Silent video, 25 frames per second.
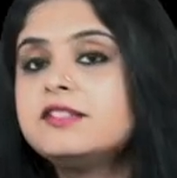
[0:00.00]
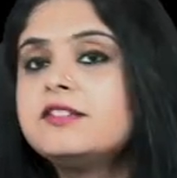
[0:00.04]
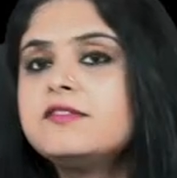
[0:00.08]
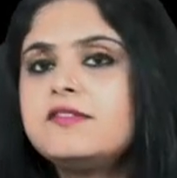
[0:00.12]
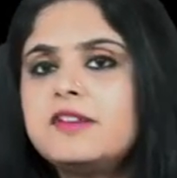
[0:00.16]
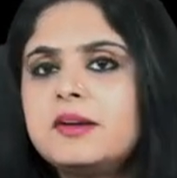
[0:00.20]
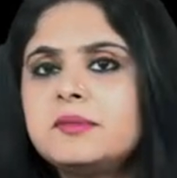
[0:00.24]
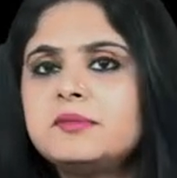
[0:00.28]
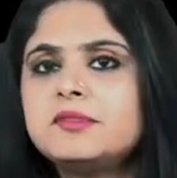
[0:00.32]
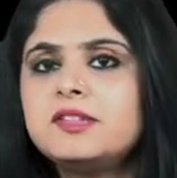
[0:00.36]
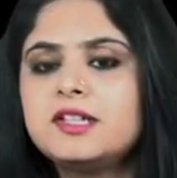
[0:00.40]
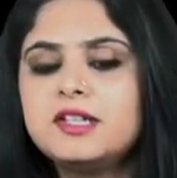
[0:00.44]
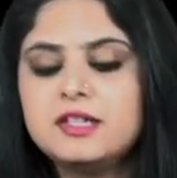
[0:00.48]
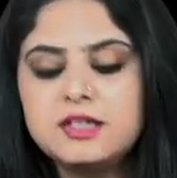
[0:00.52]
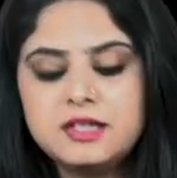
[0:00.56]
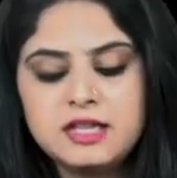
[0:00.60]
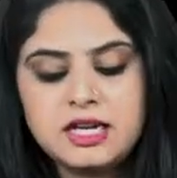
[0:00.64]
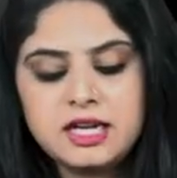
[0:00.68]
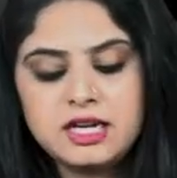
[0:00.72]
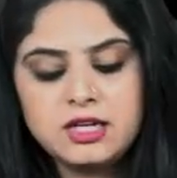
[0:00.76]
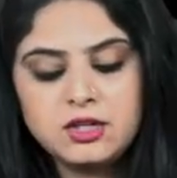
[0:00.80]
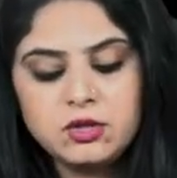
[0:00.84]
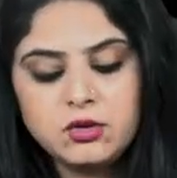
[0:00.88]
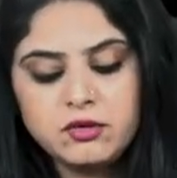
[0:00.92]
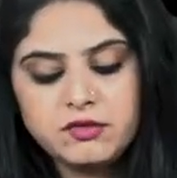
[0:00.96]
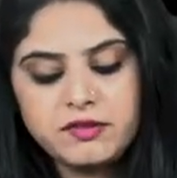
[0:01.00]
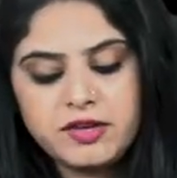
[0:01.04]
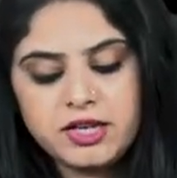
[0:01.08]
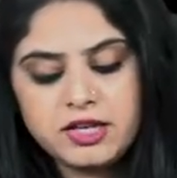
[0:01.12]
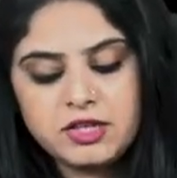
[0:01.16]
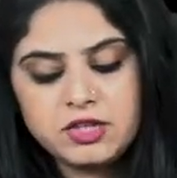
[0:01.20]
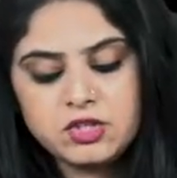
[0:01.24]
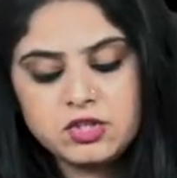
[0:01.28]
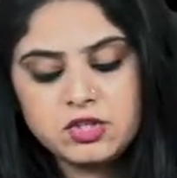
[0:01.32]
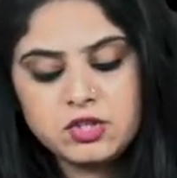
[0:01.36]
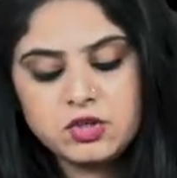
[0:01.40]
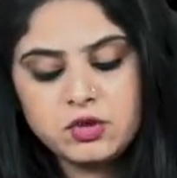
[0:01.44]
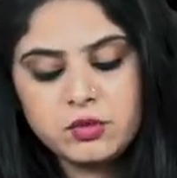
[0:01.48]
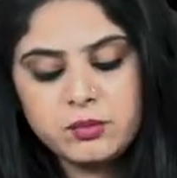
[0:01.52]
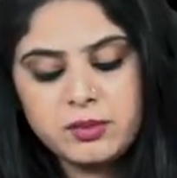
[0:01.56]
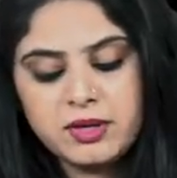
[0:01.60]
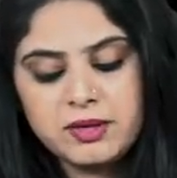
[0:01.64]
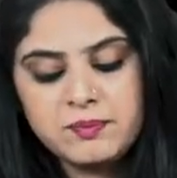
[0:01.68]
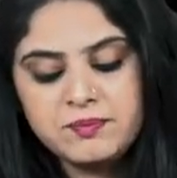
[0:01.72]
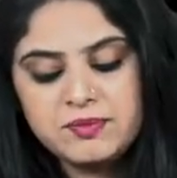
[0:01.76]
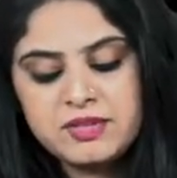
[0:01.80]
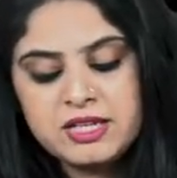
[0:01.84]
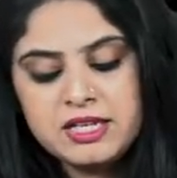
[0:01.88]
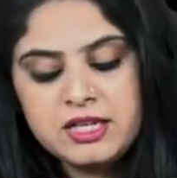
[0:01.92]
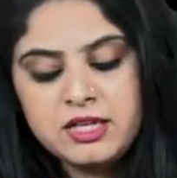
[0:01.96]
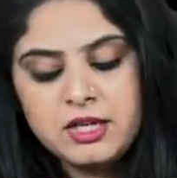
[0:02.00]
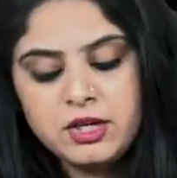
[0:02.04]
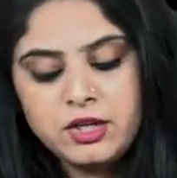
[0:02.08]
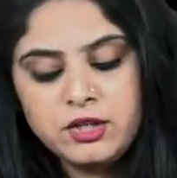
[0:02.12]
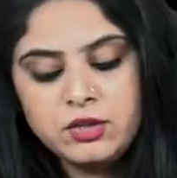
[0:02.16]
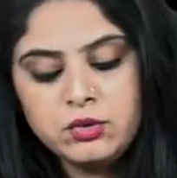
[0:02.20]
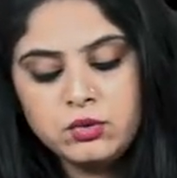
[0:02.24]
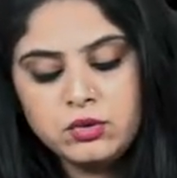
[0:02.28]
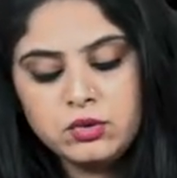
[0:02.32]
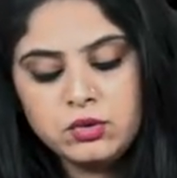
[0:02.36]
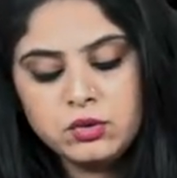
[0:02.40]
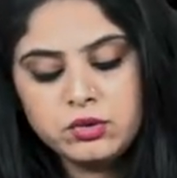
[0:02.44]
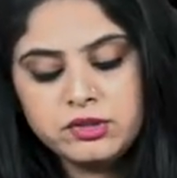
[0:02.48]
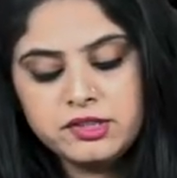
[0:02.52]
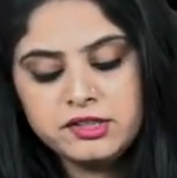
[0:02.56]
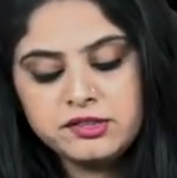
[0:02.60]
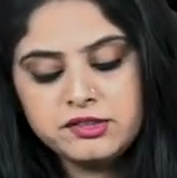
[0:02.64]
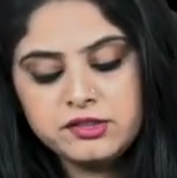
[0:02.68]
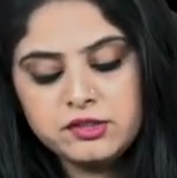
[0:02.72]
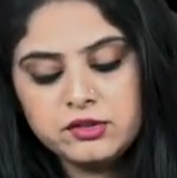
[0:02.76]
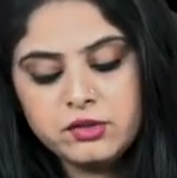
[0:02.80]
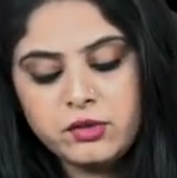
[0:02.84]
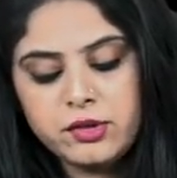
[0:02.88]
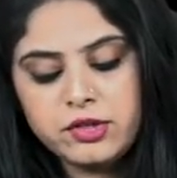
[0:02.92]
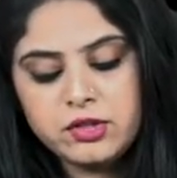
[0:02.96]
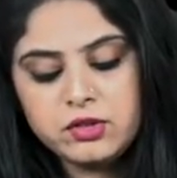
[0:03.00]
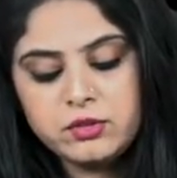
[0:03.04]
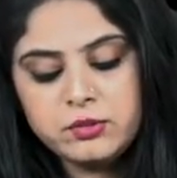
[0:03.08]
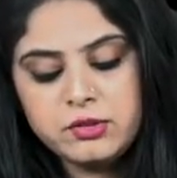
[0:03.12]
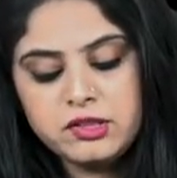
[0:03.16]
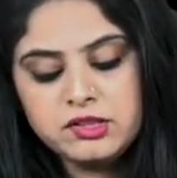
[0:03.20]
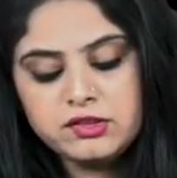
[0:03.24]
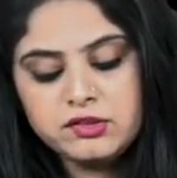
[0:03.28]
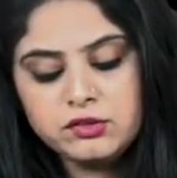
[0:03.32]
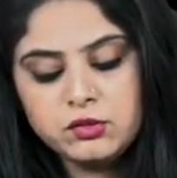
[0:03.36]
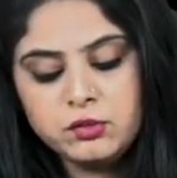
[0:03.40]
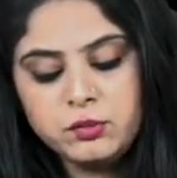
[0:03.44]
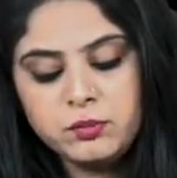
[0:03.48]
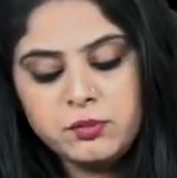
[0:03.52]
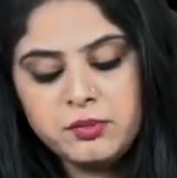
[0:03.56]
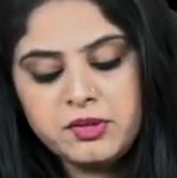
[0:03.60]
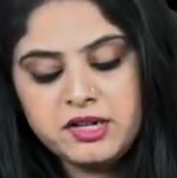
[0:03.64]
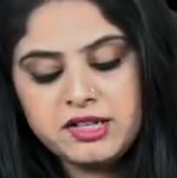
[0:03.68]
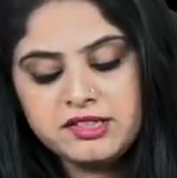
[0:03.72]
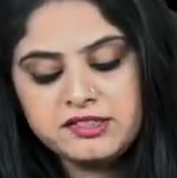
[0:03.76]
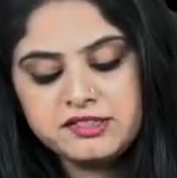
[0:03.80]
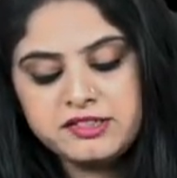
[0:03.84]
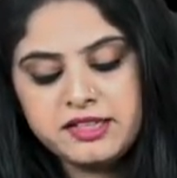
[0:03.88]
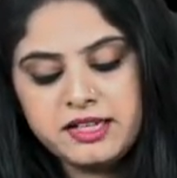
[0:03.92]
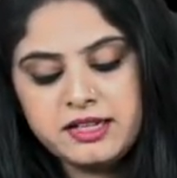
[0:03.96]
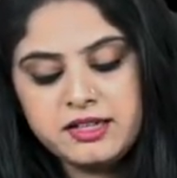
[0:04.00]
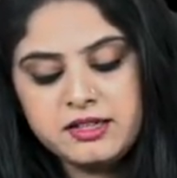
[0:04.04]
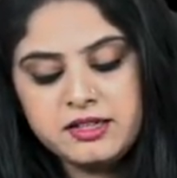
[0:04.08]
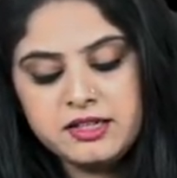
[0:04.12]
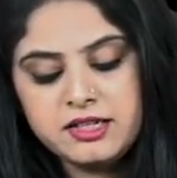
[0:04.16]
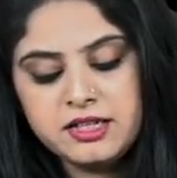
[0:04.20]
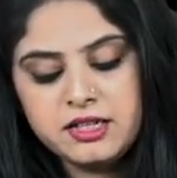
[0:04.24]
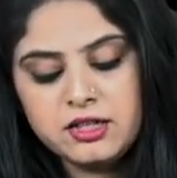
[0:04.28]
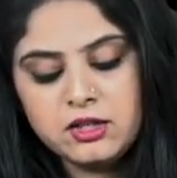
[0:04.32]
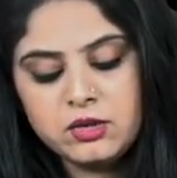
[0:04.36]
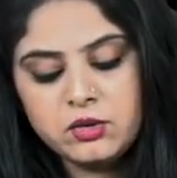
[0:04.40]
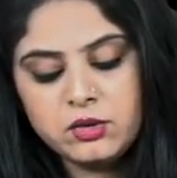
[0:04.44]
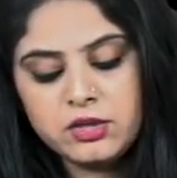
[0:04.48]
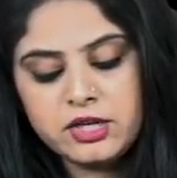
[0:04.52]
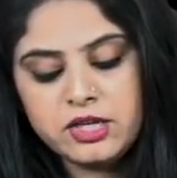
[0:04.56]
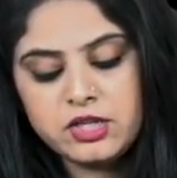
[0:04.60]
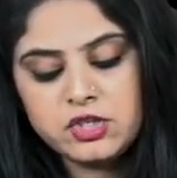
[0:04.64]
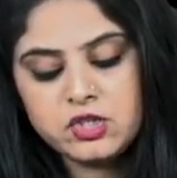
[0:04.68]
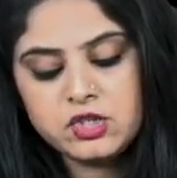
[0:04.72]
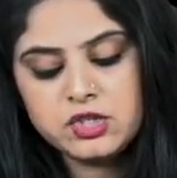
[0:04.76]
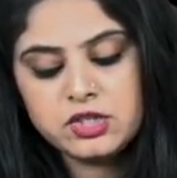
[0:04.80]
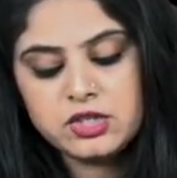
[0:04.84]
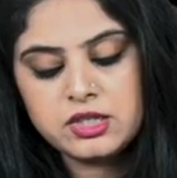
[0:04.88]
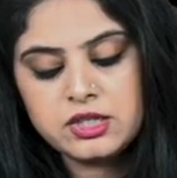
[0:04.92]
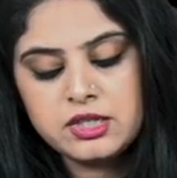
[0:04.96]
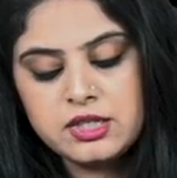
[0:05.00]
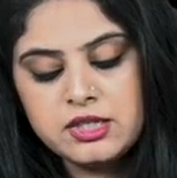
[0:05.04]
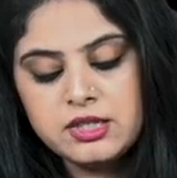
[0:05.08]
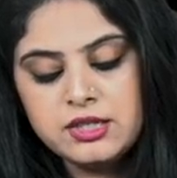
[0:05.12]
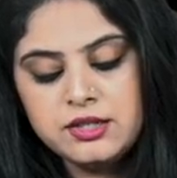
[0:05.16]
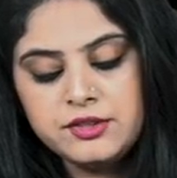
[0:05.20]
If I'm saying craniopharyngioma, you know this is going to be suprasellar in location.